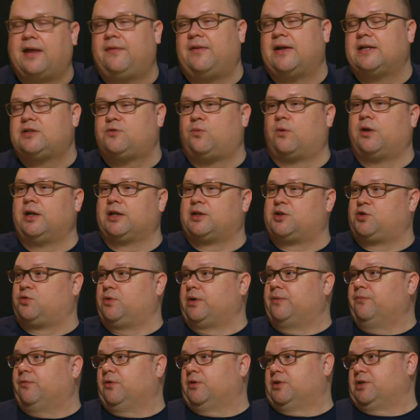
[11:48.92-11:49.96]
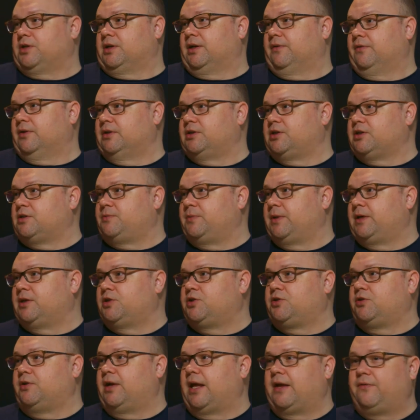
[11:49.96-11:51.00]
and, that's one extreme version of it, just
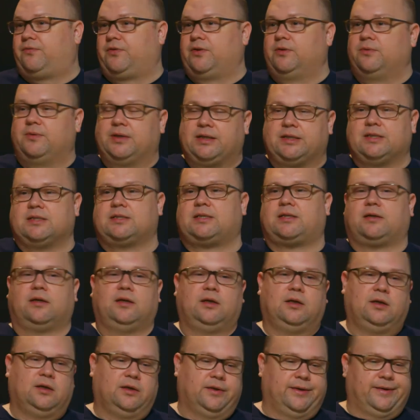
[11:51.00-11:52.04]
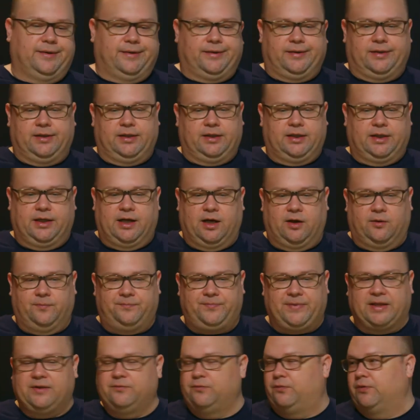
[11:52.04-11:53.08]
because your nephew is, you know,
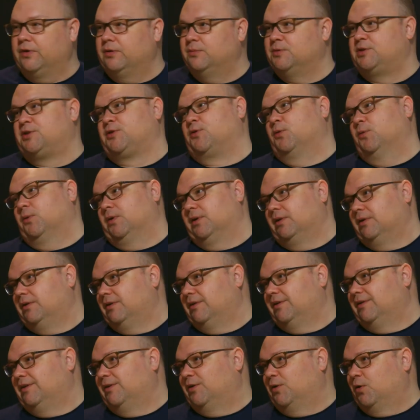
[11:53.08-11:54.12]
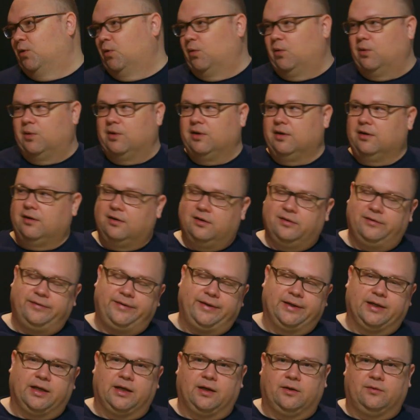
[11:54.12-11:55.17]
in film school mm-hmm. or,
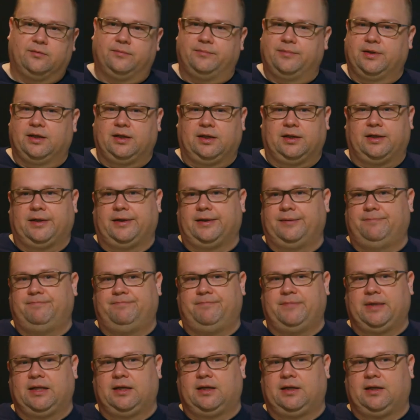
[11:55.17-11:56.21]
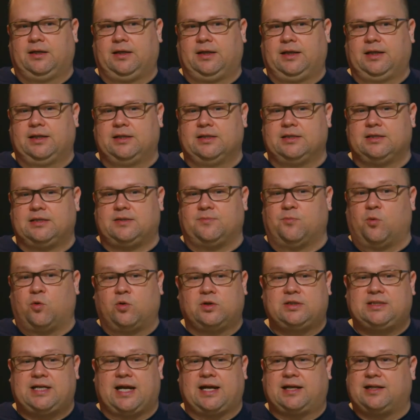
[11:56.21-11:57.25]
you know, uh, uh, is more
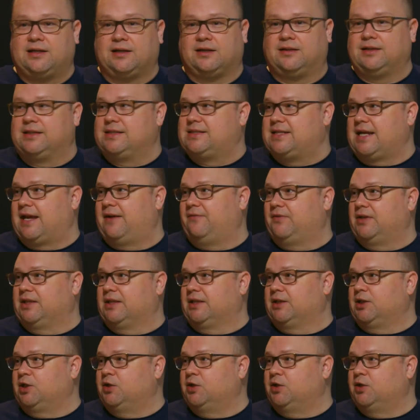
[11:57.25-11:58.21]
technically savvy than